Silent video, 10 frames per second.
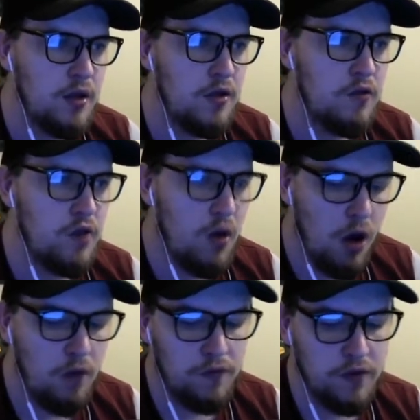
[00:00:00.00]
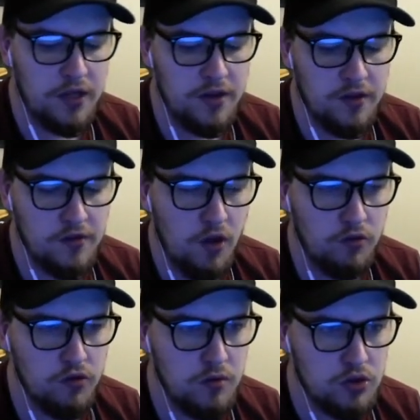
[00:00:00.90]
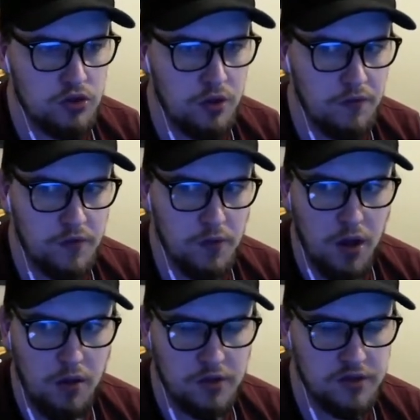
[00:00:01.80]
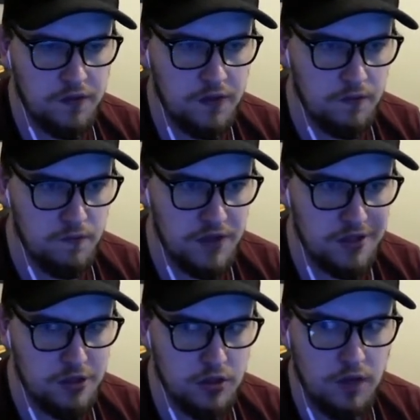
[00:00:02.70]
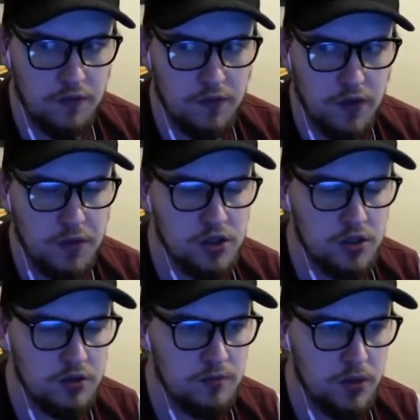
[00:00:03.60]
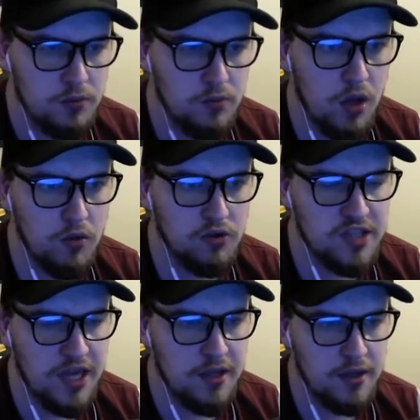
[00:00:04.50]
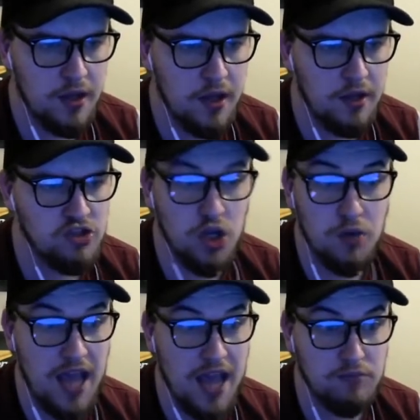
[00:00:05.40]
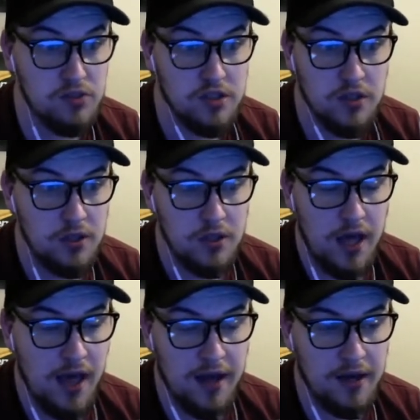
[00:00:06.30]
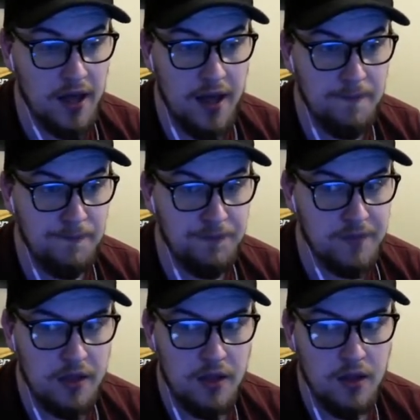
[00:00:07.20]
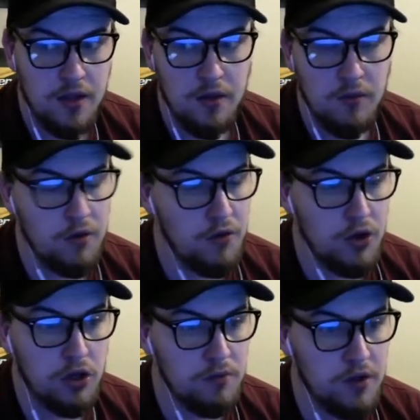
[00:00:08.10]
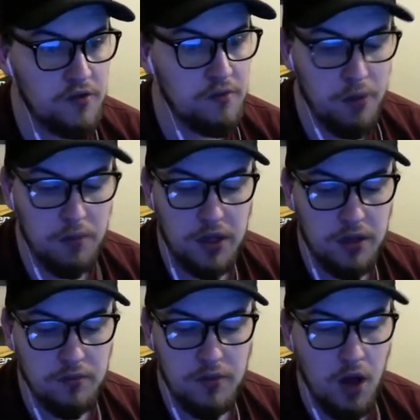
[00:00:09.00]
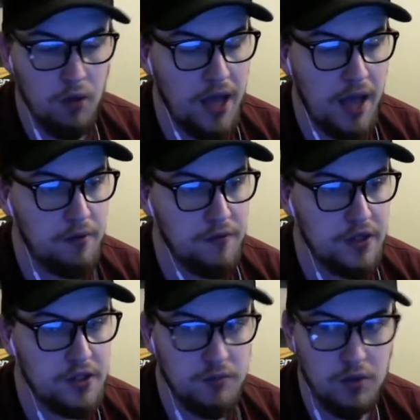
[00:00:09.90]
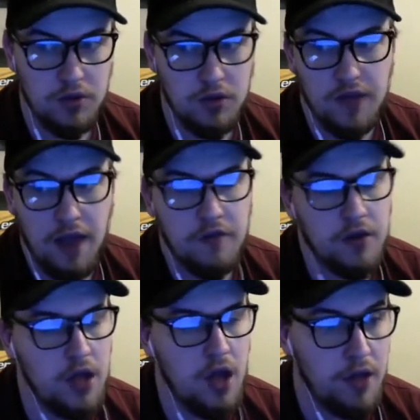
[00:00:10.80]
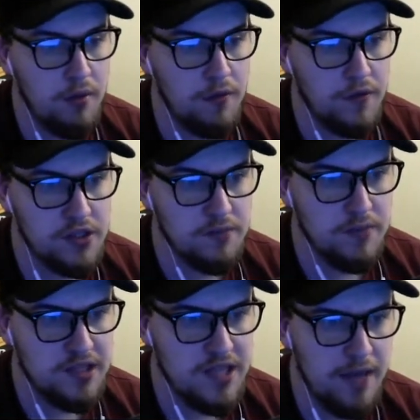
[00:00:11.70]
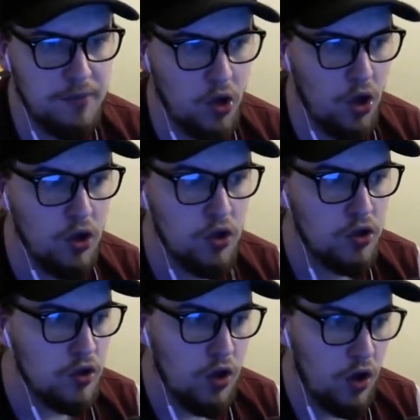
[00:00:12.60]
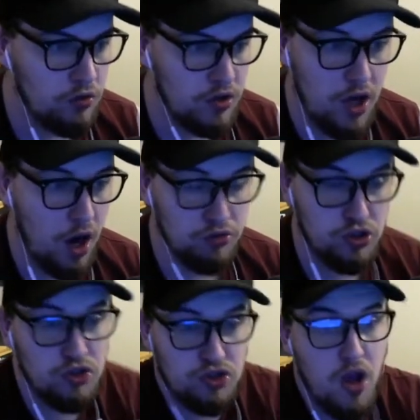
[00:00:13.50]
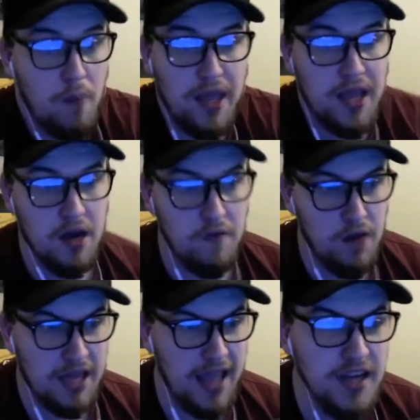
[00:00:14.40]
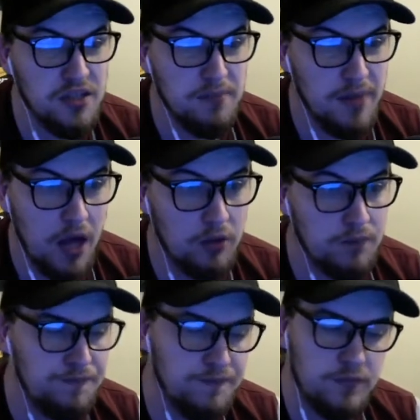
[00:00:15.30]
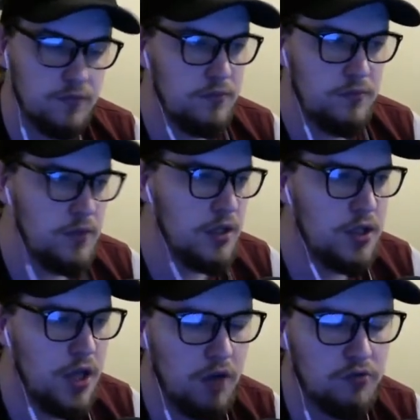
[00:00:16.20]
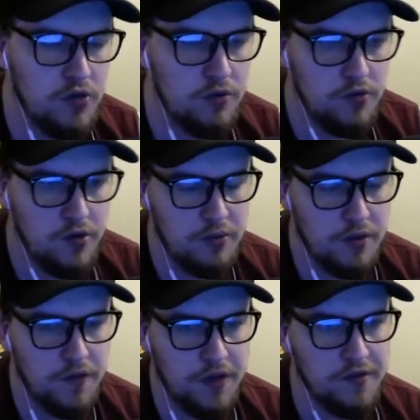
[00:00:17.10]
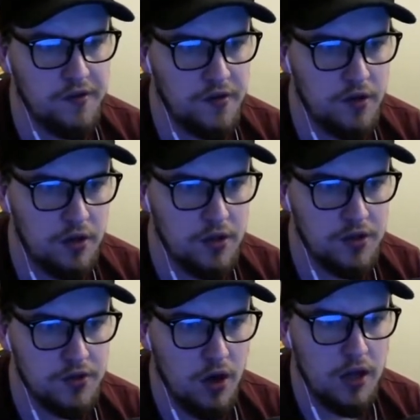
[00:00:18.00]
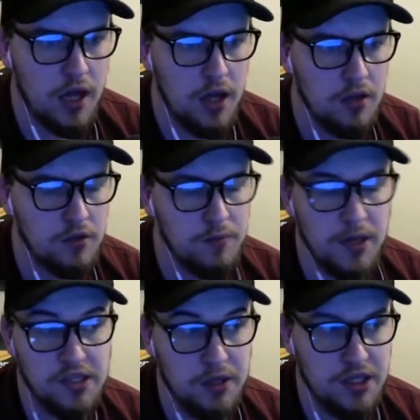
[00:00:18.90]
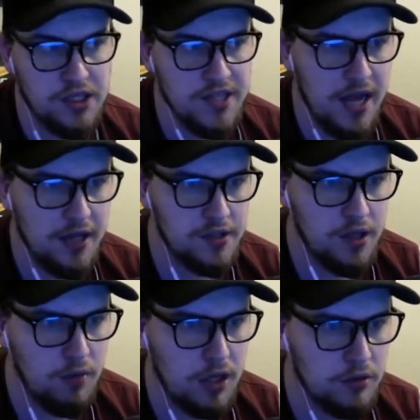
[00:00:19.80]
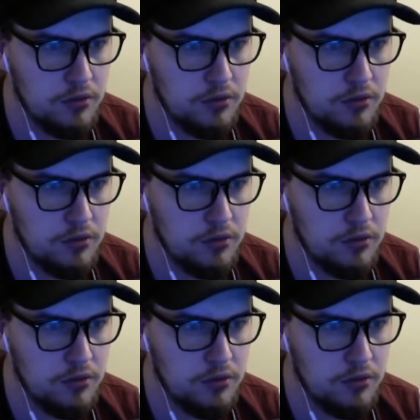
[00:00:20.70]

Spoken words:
So hopefully there's not too much truth to it, or else I think Villa could have a few issues. But we'll see. It's 2 games, and when you're a club that's probably okay with finishing, well, you're definitely okay with finishing mid-table, or just not being in a relegation battle. 2 defeats isn't going to destroy that, especially when you started so well.